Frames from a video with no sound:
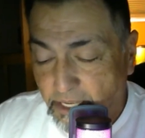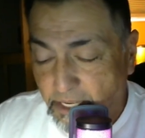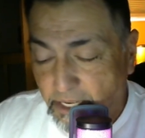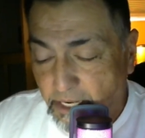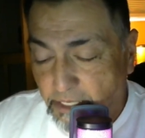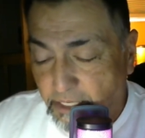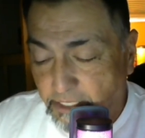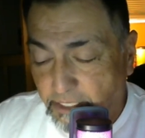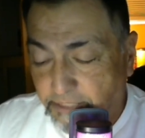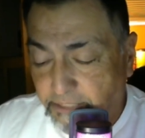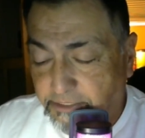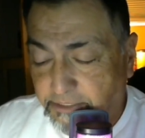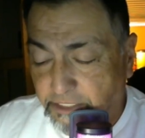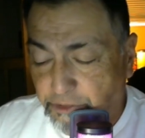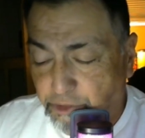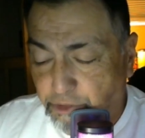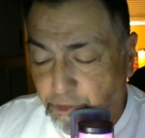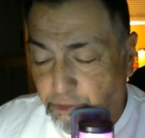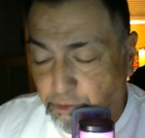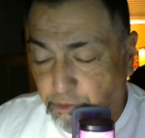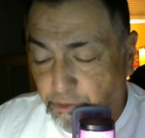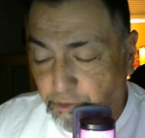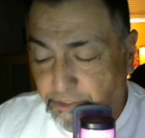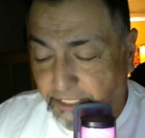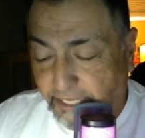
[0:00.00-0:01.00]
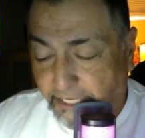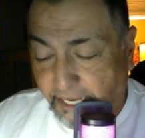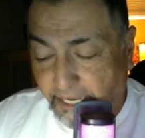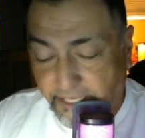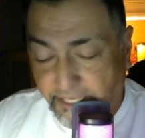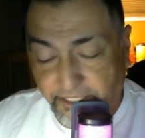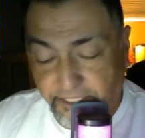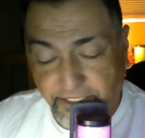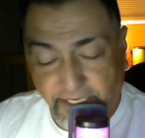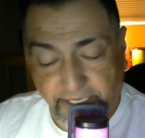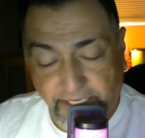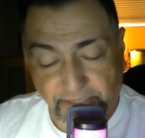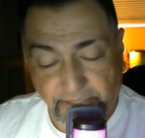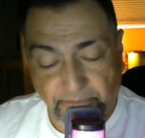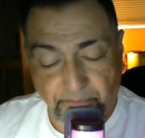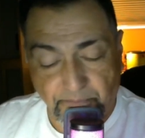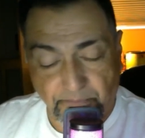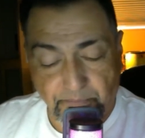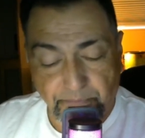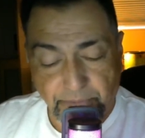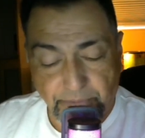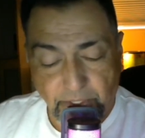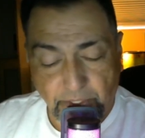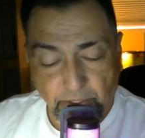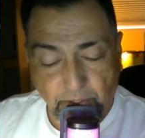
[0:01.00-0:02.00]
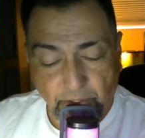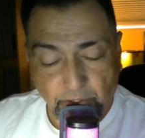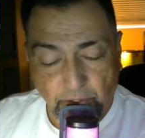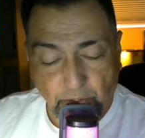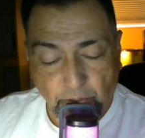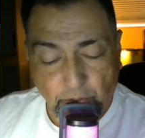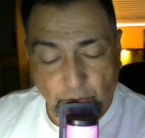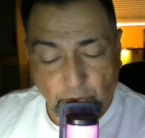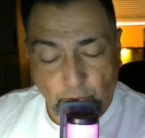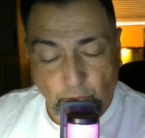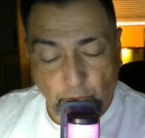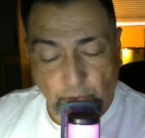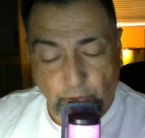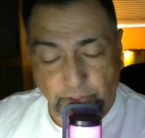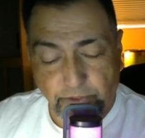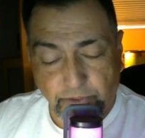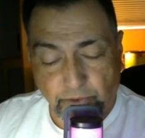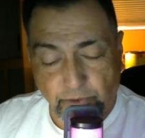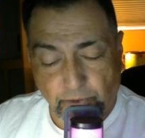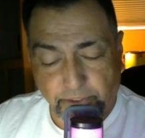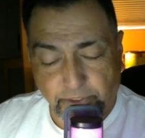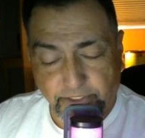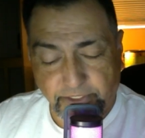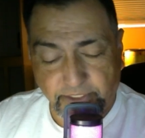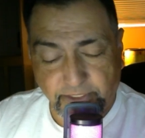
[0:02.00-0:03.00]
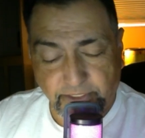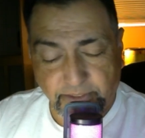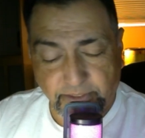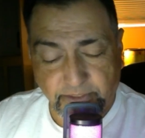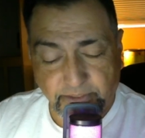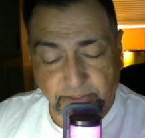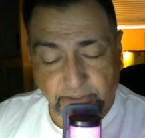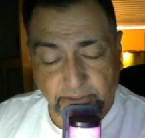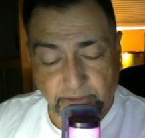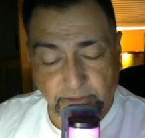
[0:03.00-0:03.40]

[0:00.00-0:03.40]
Let's introduce a candidate who embodies